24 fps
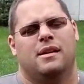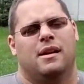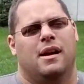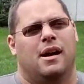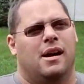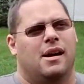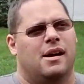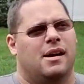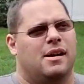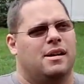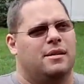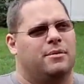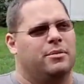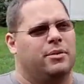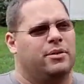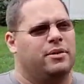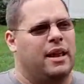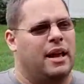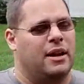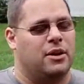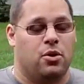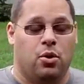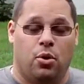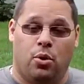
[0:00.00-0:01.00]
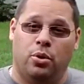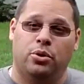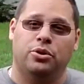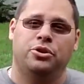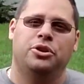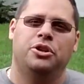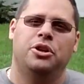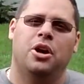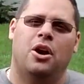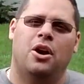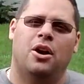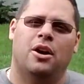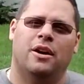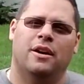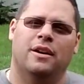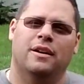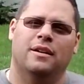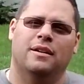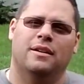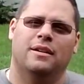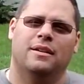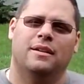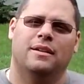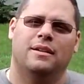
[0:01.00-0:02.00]
it's not called
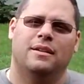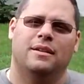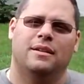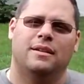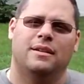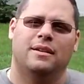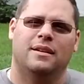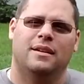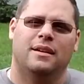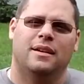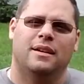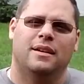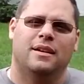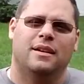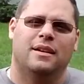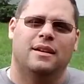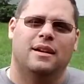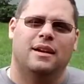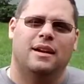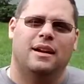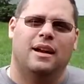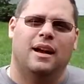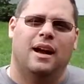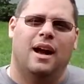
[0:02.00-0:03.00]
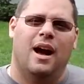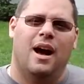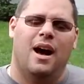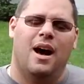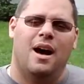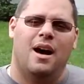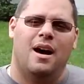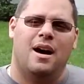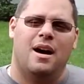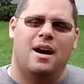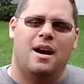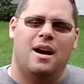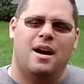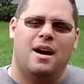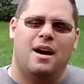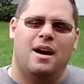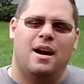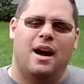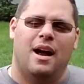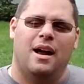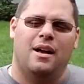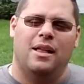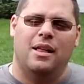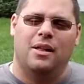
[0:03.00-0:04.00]
yarn.
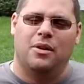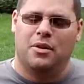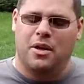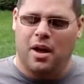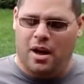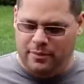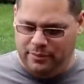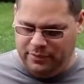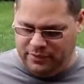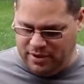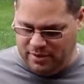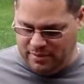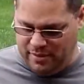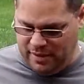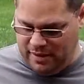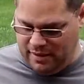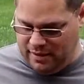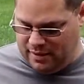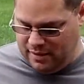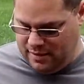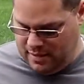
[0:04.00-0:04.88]
It'll come to me.